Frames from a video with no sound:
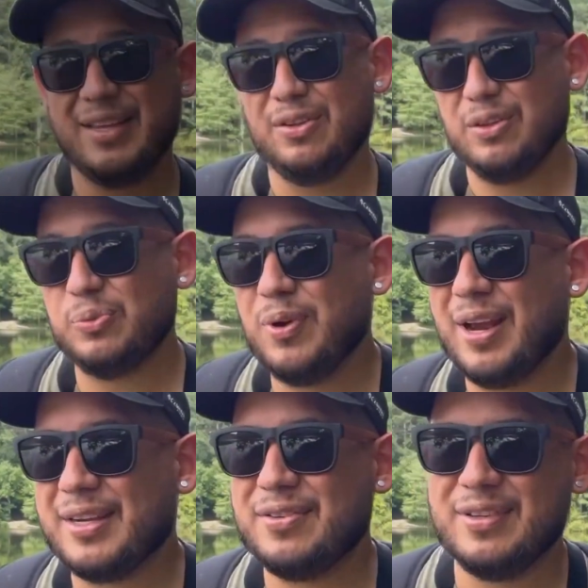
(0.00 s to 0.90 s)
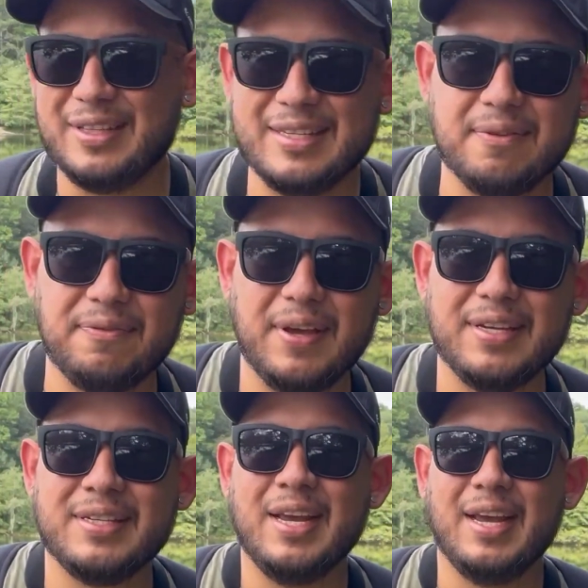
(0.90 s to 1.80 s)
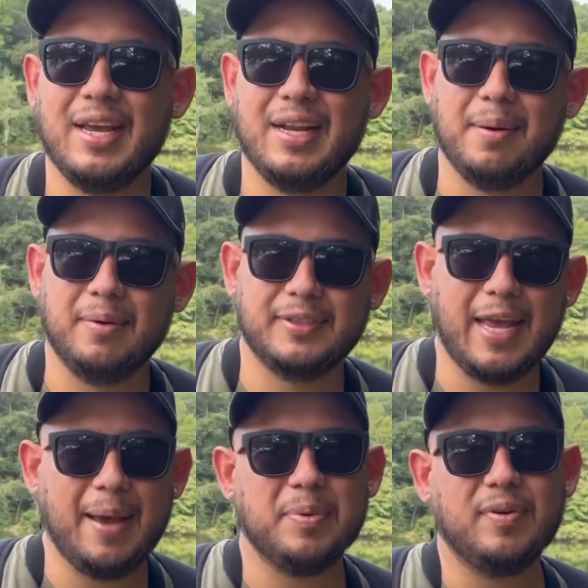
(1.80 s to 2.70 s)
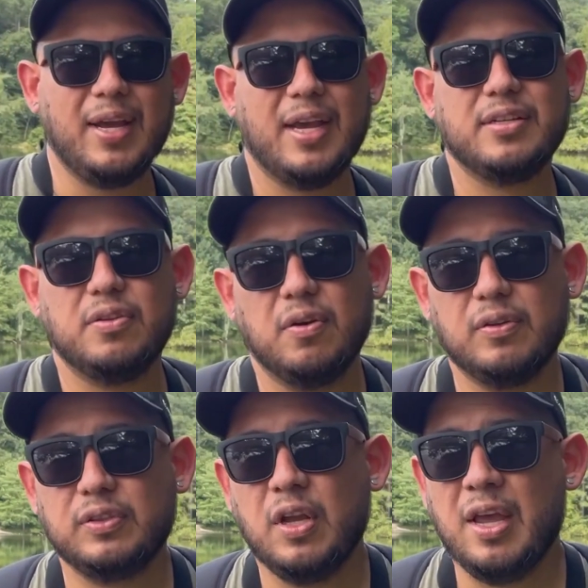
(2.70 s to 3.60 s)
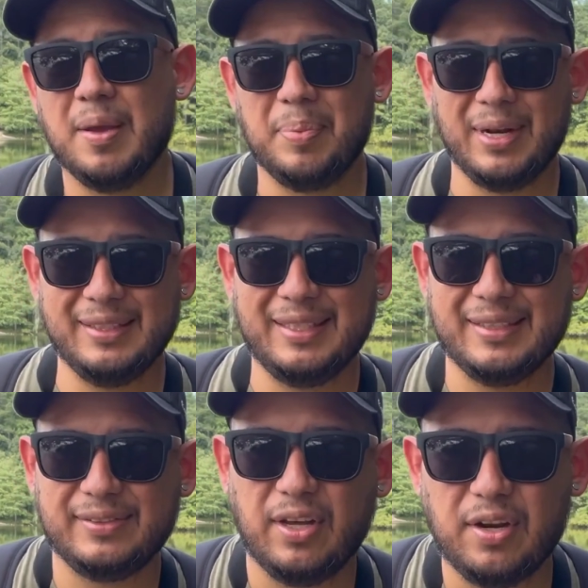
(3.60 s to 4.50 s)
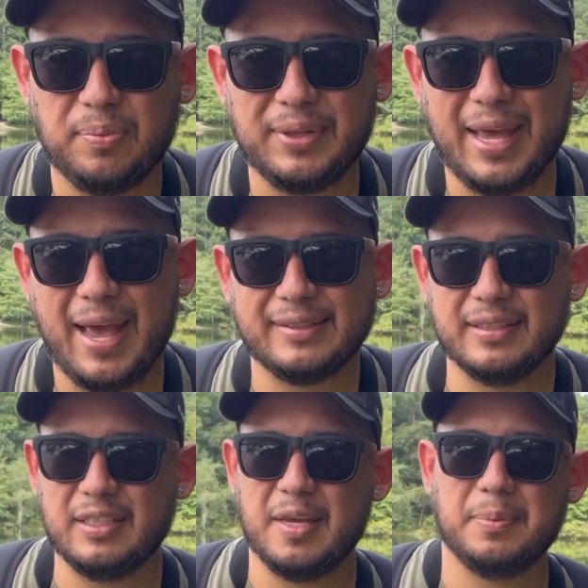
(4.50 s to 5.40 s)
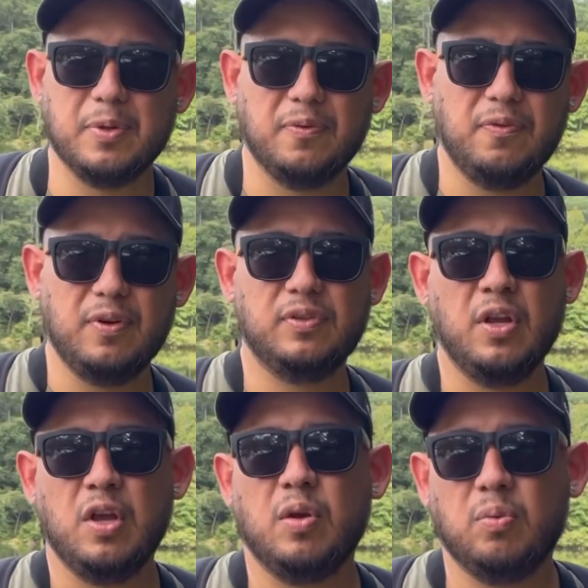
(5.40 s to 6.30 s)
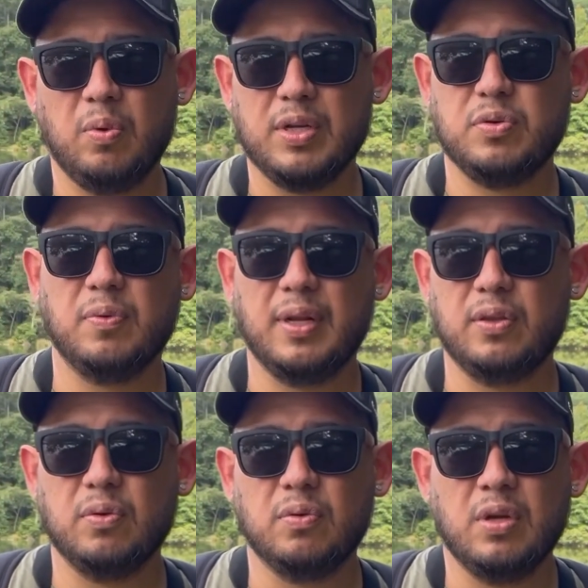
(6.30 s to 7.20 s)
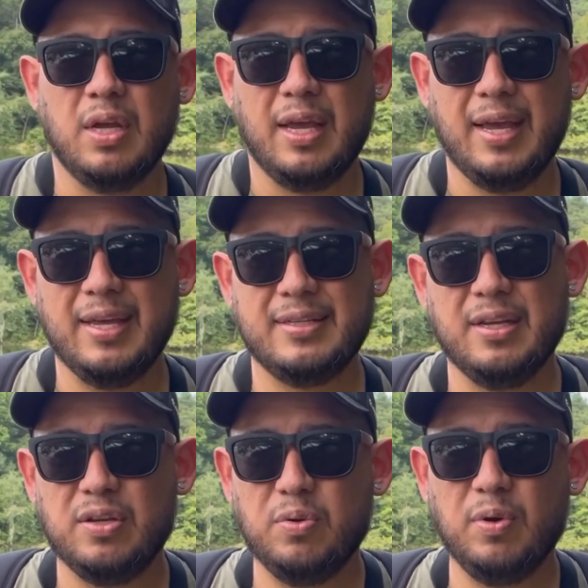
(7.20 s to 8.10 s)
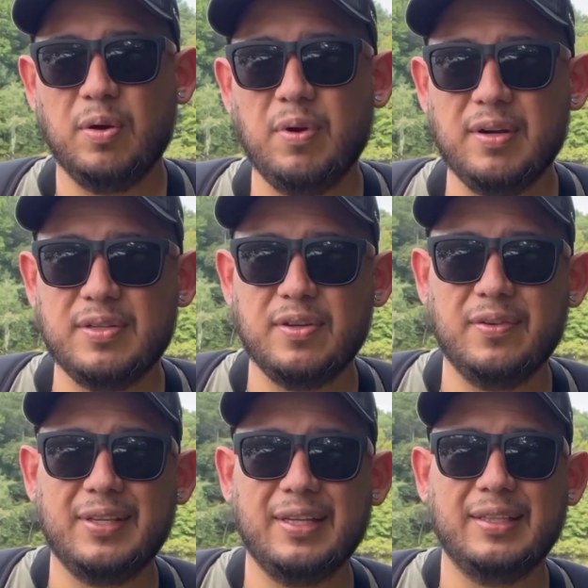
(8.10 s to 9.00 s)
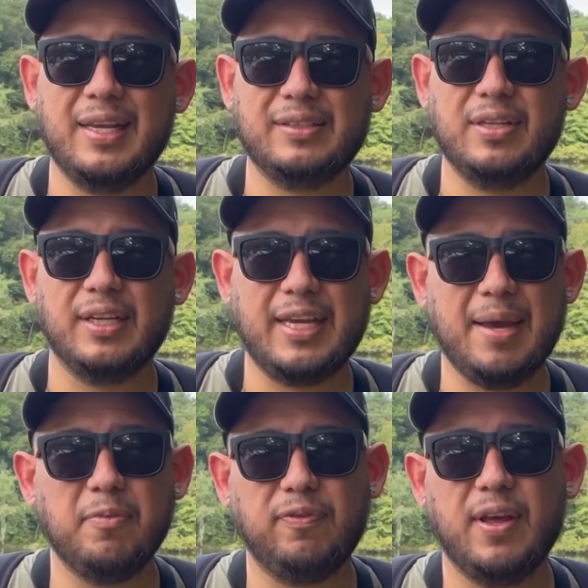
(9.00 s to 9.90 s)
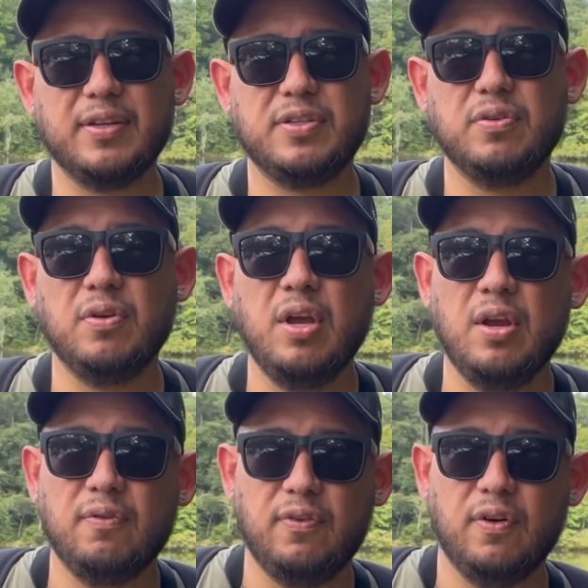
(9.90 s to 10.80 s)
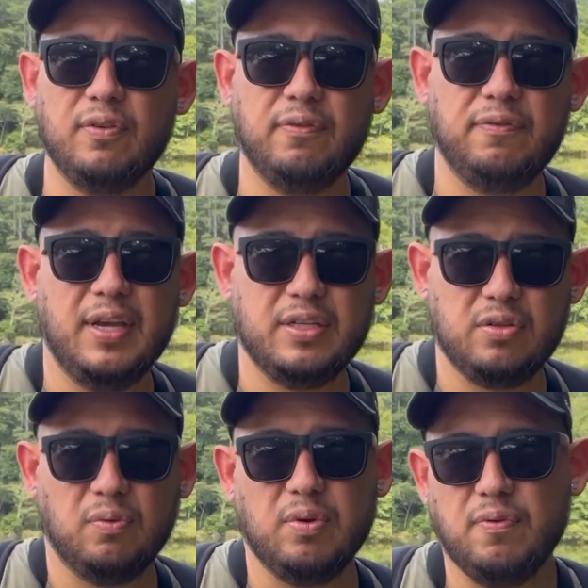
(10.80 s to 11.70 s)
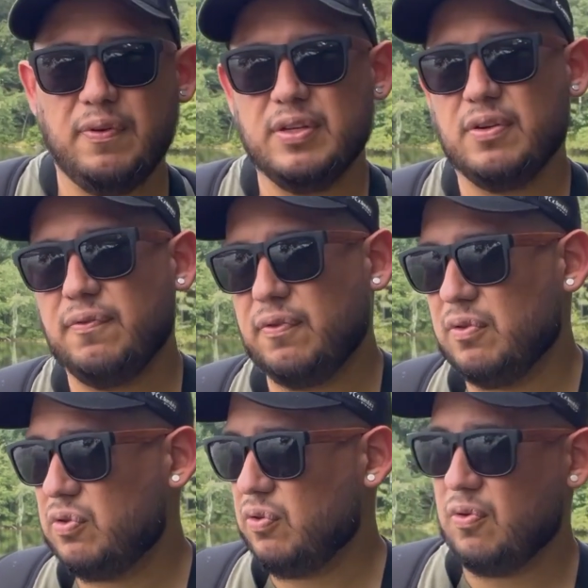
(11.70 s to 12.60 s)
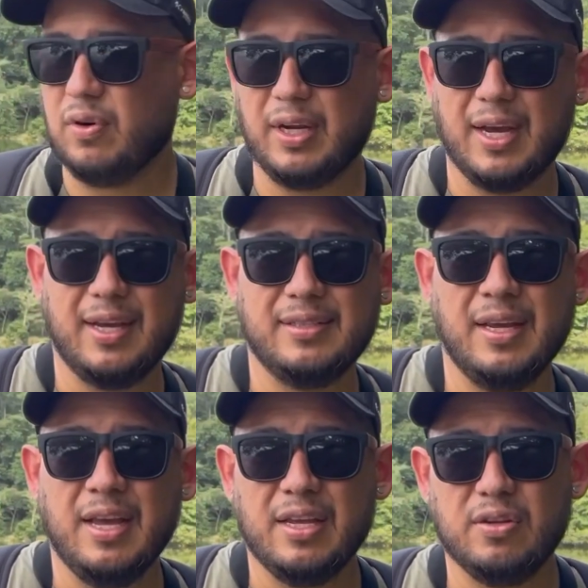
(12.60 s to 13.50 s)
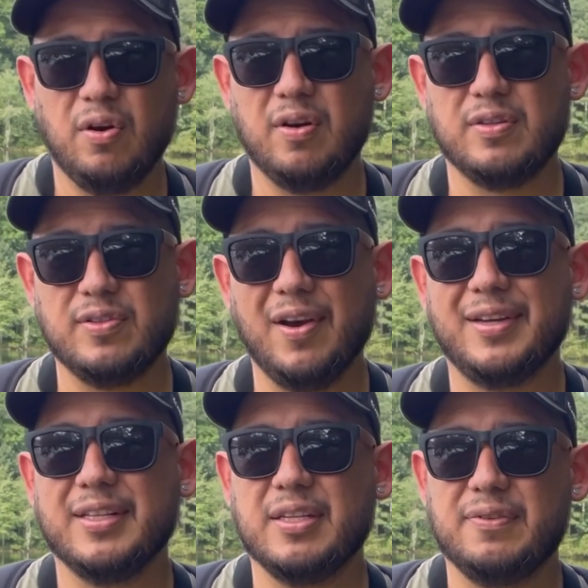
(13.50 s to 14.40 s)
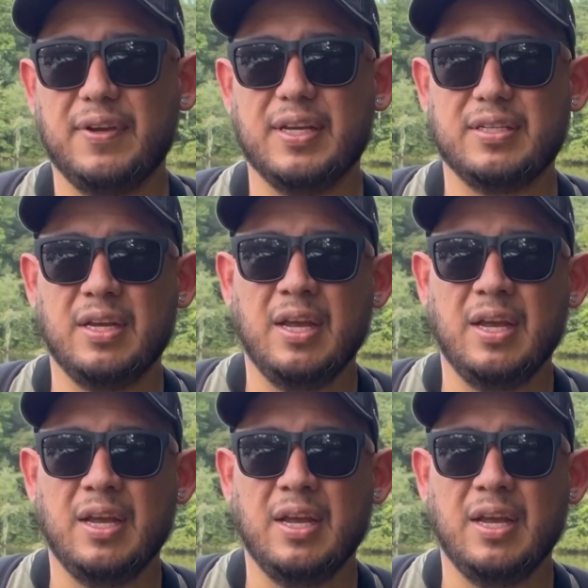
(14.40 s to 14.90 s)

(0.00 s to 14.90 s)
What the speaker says: those were actually decent fish, and I was happy to catch those. But let's get started with the hacks and tips. So first, what you want to do is you want to wear something that's going to camouflage you from the fish. So when you're fishing from shore, guys, you are stalking this fish.